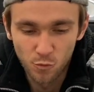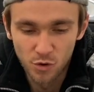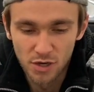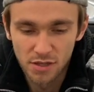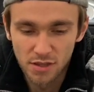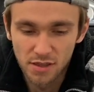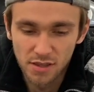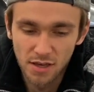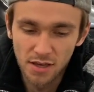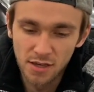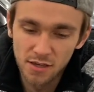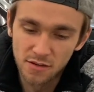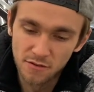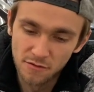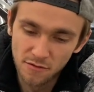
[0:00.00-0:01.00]
with
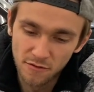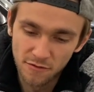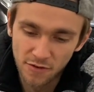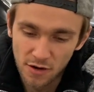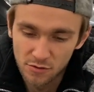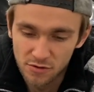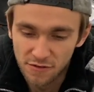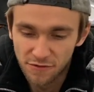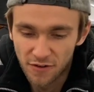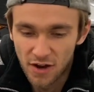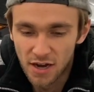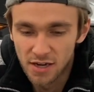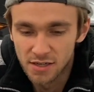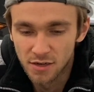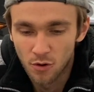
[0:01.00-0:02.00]
a very
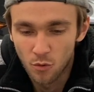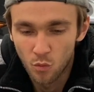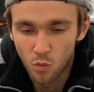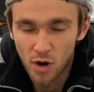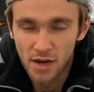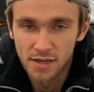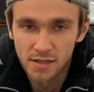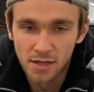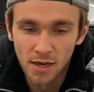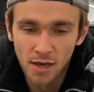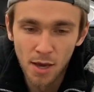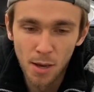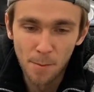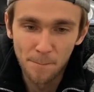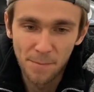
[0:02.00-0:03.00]
fine white
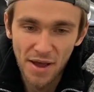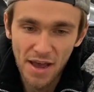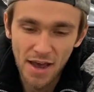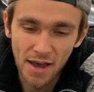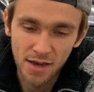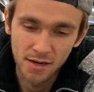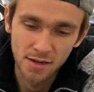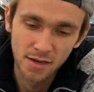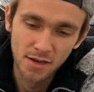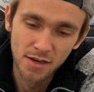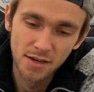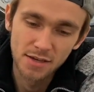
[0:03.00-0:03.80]
pad.